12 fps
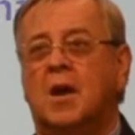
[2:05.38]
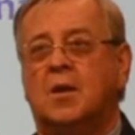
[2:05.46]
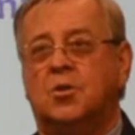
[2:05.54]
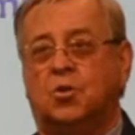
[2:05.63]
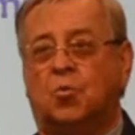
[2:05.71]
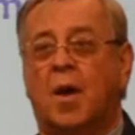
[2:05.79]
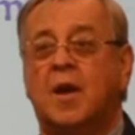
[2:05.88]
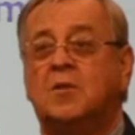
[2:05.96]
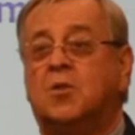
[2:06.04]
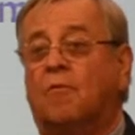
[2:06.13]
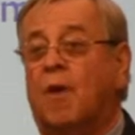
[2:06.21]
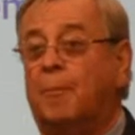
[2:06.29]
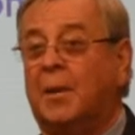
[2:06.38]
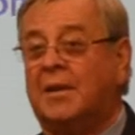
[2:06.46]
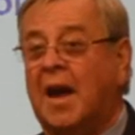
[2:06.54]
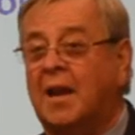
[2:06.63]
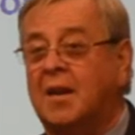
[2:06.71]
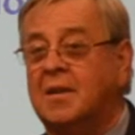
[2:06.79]
strains of
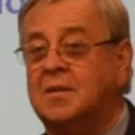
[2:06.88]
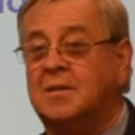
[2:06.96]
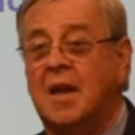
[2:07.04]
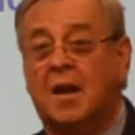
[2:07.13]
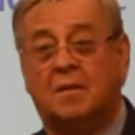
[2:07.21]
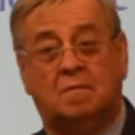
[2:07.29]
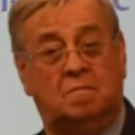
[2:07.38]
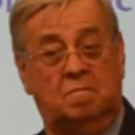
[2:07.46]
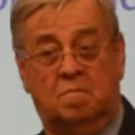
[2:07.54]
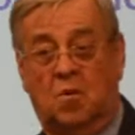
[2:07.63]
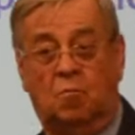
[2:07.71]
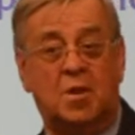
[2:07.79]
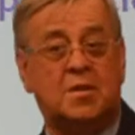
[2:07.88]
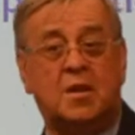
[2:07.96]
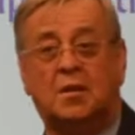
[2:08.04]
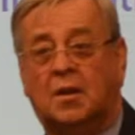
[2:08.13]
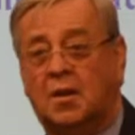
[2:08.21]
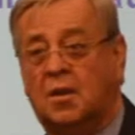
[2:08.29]
hepatitis that
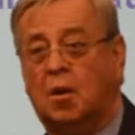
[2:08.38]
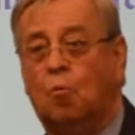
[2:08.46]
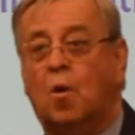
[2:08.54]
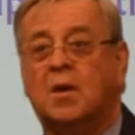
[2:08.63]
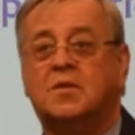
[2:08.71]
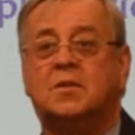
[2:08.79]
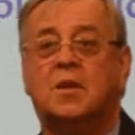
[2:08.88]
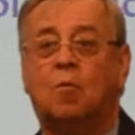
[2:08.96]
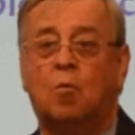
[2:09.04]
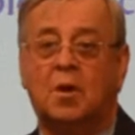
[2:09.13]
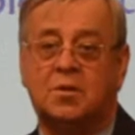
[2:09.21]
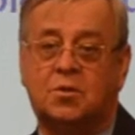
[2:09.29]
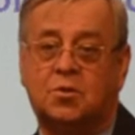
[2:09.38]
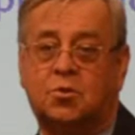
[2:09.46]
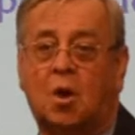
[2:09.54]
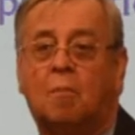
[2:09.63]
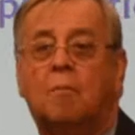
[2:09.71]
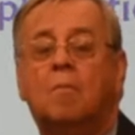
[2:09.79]
recently there was
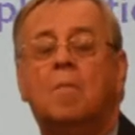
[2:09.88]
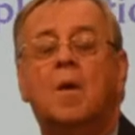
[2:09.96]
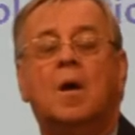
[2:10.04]
some